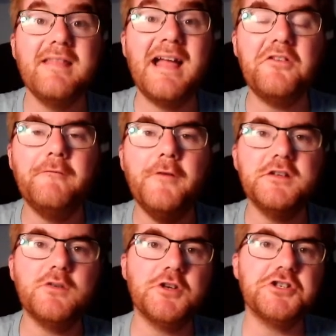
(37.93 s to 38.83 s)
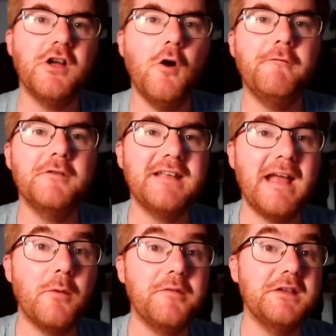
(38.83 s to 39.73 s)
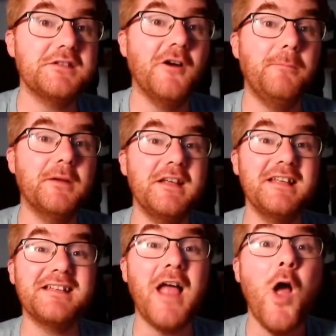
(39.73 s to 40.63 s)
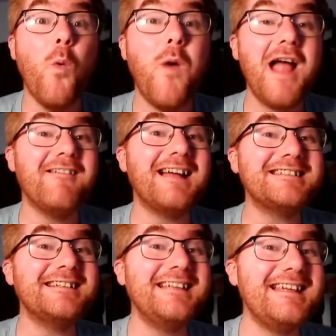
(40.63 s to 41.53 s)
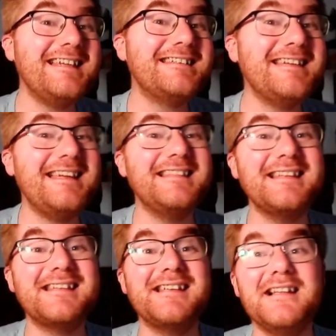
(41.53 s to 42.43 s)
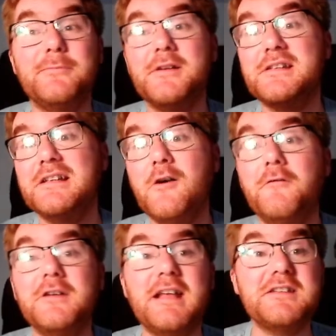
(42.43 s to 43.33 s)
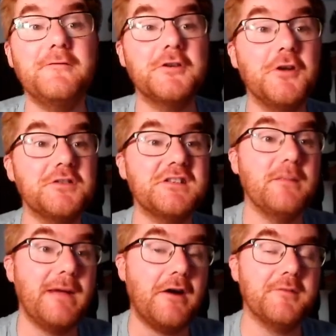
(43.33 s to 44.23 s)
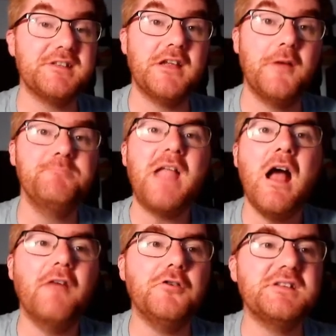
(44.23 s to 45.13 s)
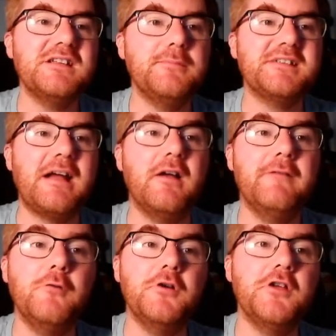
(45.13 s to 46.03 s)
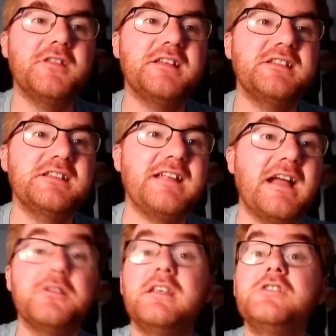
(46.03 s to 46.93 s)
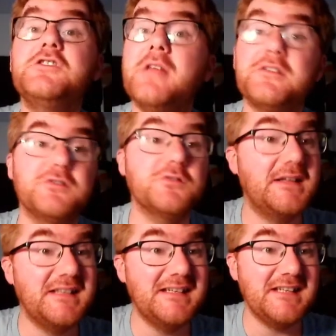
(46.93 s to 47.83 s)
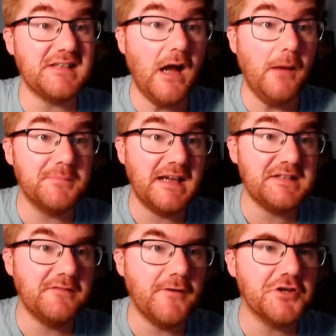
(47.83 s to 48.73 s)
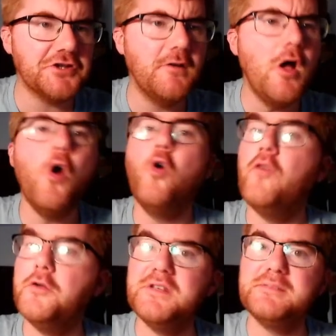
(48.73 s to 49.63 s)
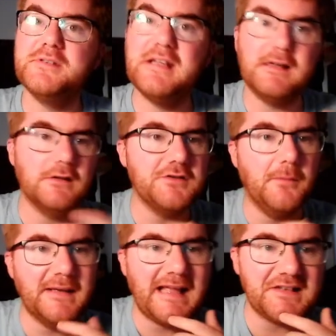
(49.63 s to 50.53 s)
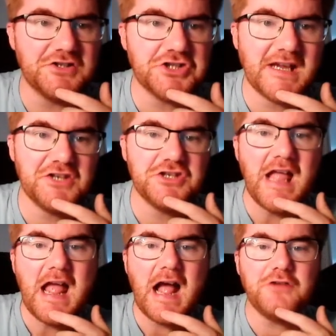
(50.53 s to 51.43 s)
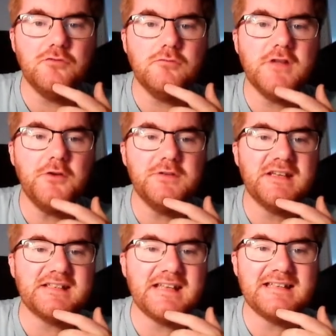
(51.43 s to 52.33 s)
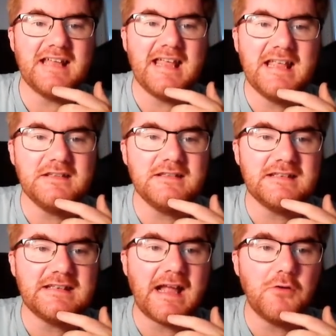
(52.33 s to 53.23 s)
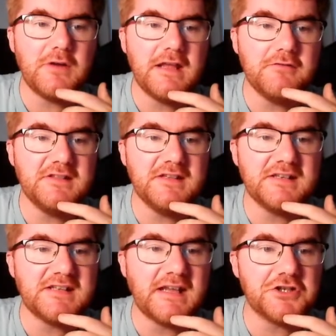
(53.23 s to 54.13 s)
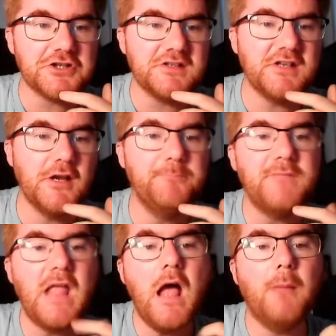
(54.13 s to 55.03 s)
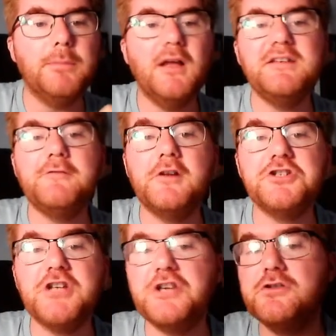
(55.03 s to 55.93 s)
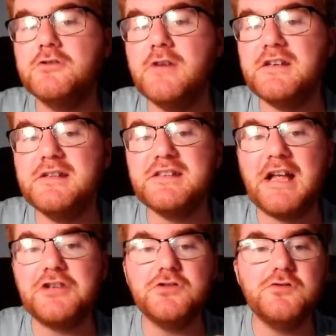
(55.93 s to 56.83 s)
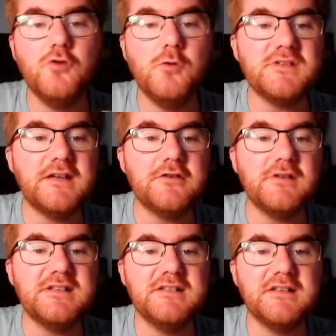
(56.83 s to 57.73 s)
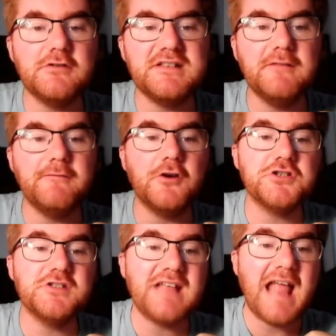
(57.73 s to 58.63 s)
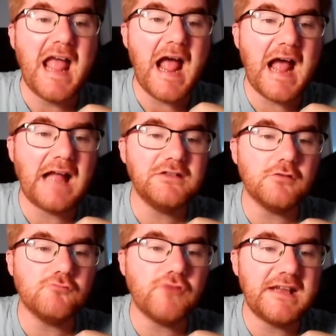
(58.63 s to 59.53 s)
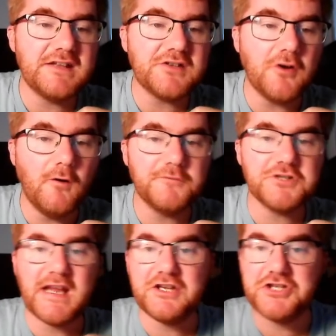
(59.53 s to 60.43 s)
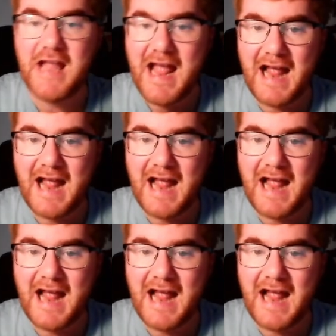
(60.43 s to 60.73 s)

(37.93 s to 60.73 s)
Now, the first question I often get with this topic is, where actually is it in the syllabus? And it often gets forgotten about. So I've got the syllabus out for you. This is now the 2026 updated version, although this particular topic hasn't changed. And you'll notice it's hidden down here in this section. So applied differentiation, the gradients, tangents, normals, increasing, decreasing functions, and rates of change.